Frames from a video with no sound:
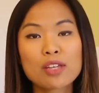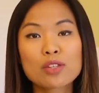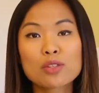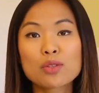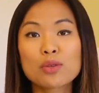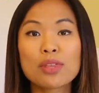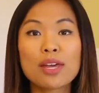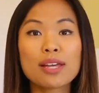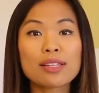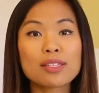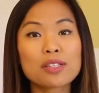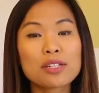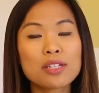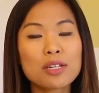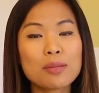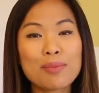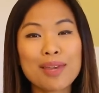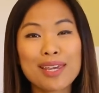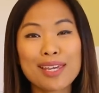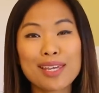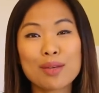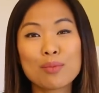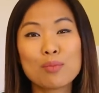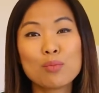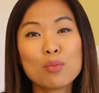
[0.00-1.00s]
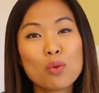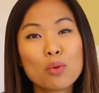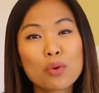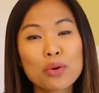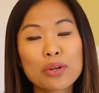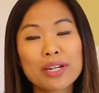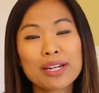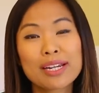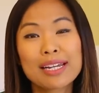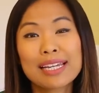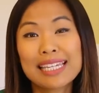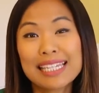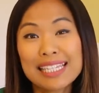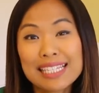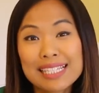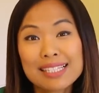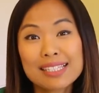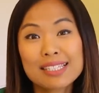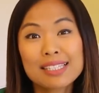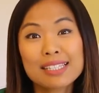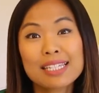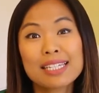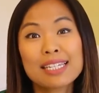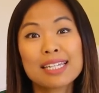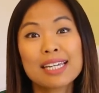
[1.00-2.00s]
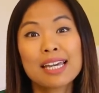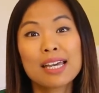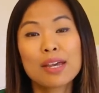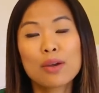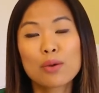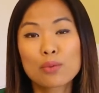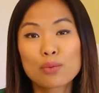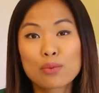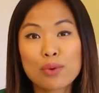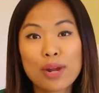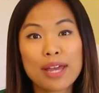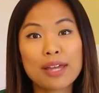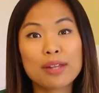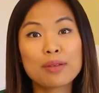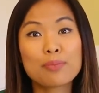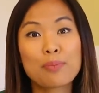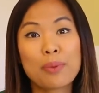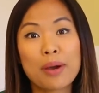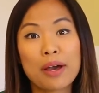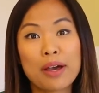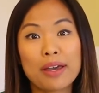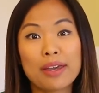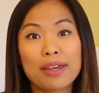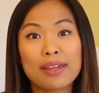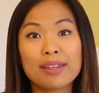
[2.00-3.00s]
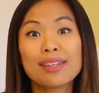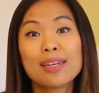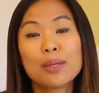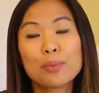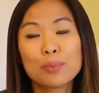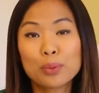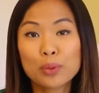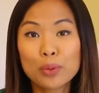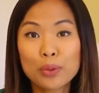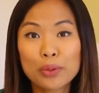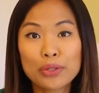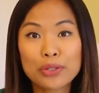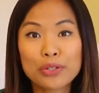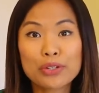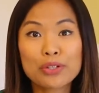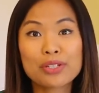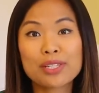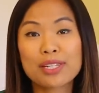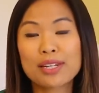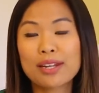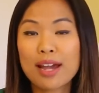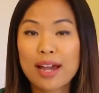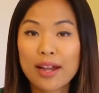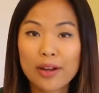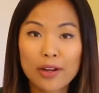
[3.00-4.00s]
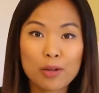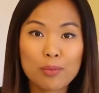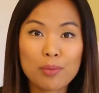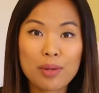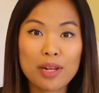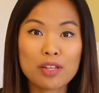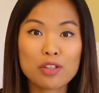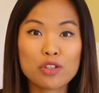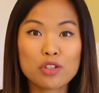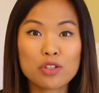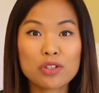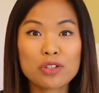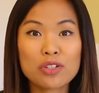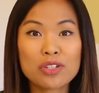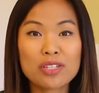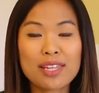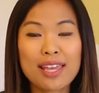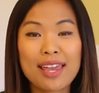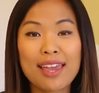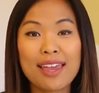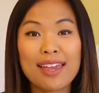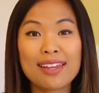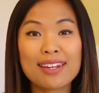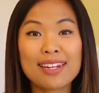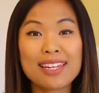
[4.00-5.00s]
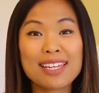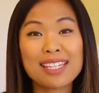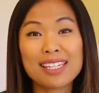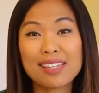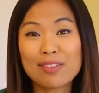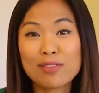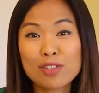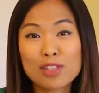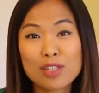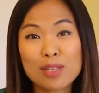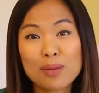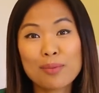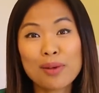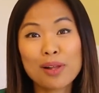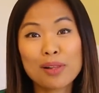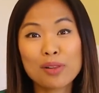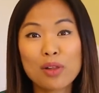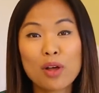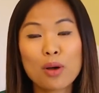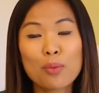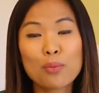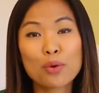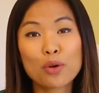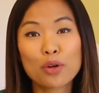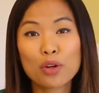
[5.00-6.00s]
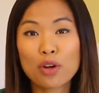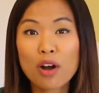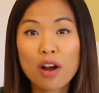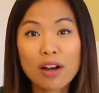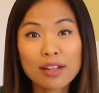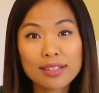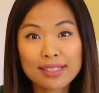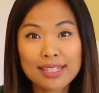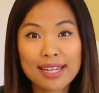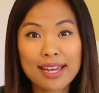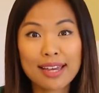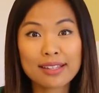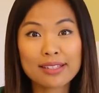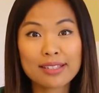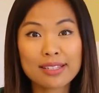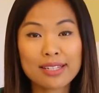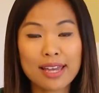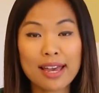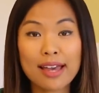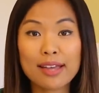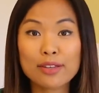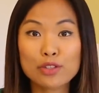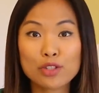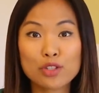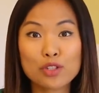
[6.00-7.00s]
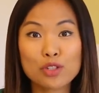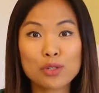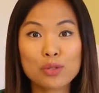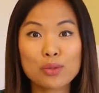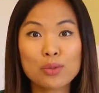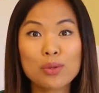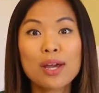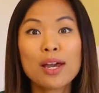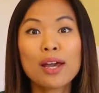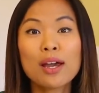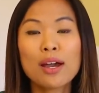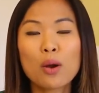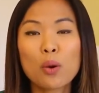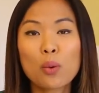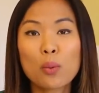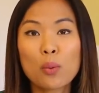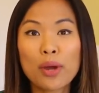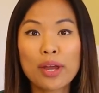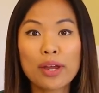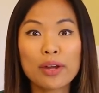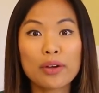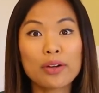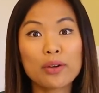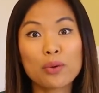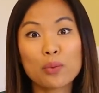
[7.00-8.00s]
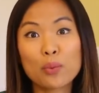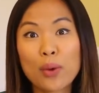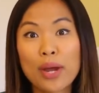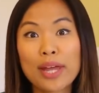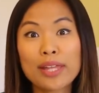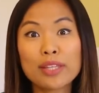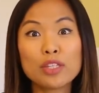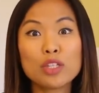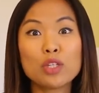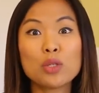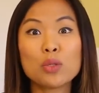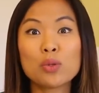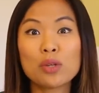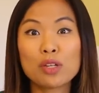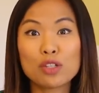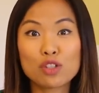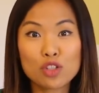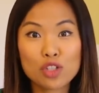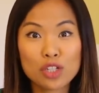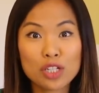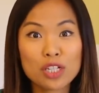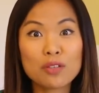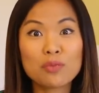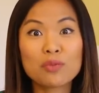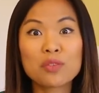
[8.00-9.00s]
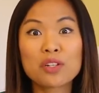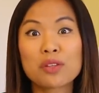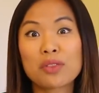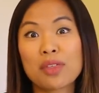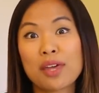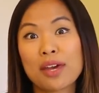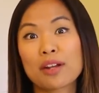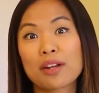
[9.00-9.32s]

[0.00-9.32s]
So that's going to make it more easily read by employers and hiring managers, and it gives them a lot more context as to where and when you achieved